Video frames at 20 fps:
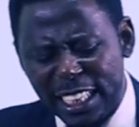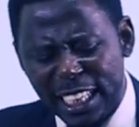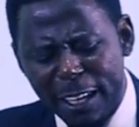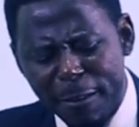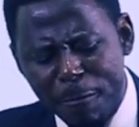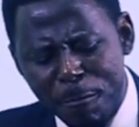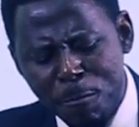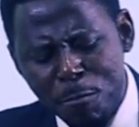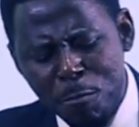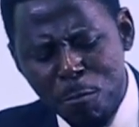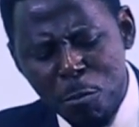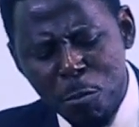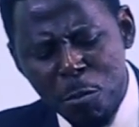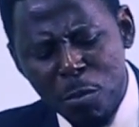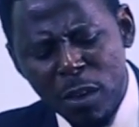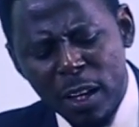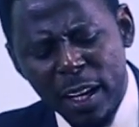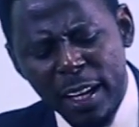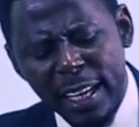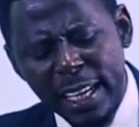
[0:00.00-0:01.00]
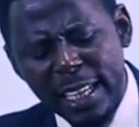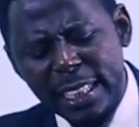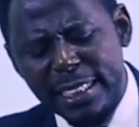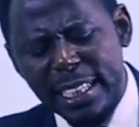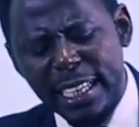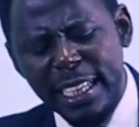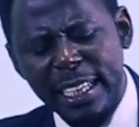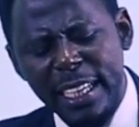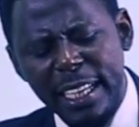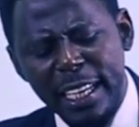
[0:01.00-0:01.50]
Now,
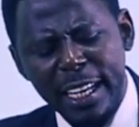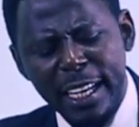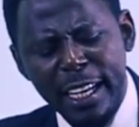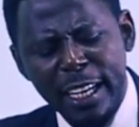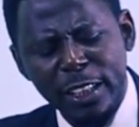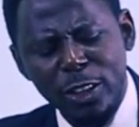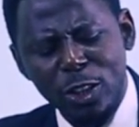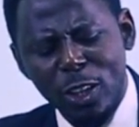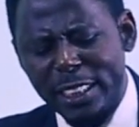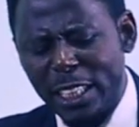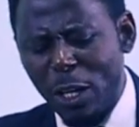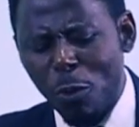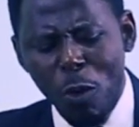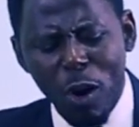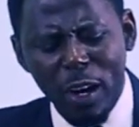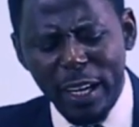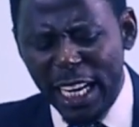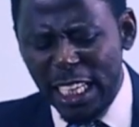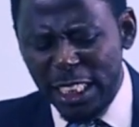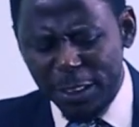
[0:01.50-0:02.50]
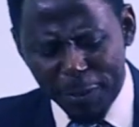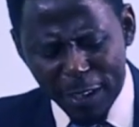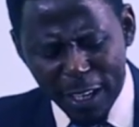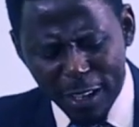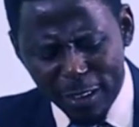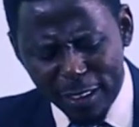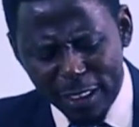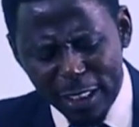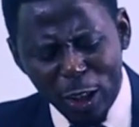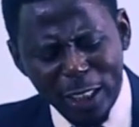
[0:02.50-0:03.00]
listen, not a word has
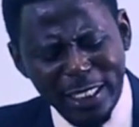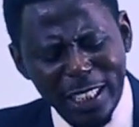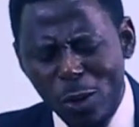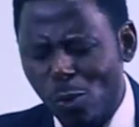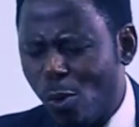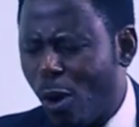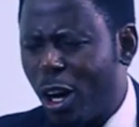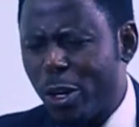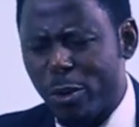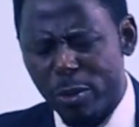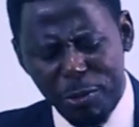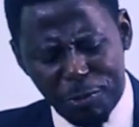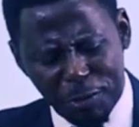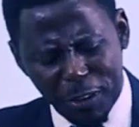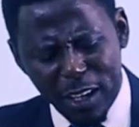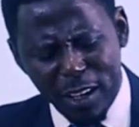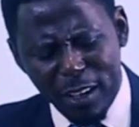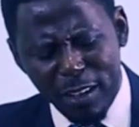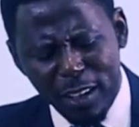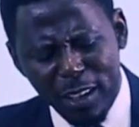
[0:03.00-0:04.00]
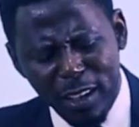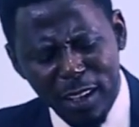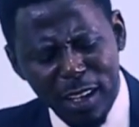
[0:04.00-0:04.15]
failed. Not a word will fail.